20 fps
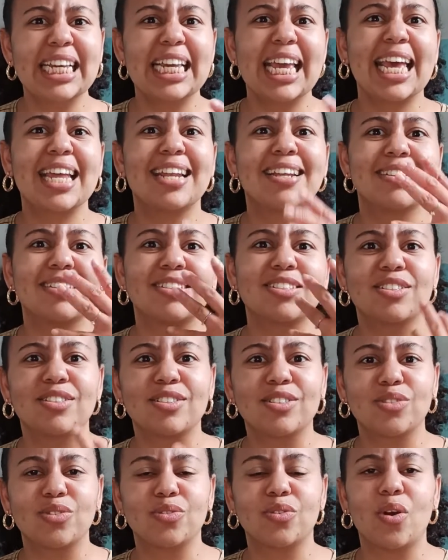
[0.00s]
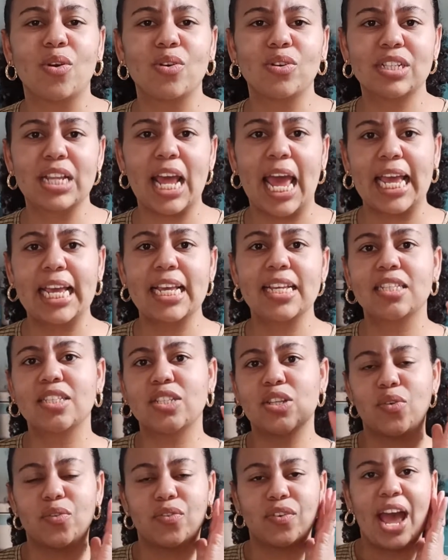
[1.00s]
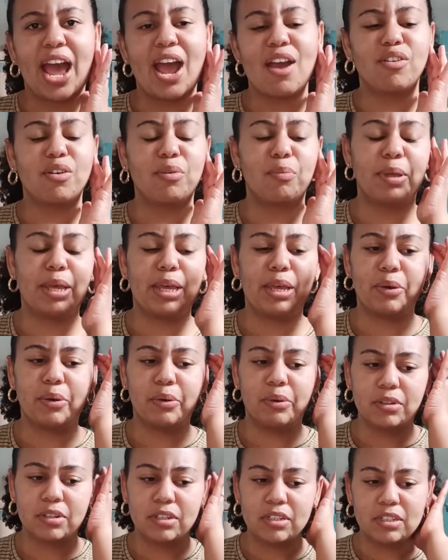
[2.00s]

getting a strong taste of carrot peel.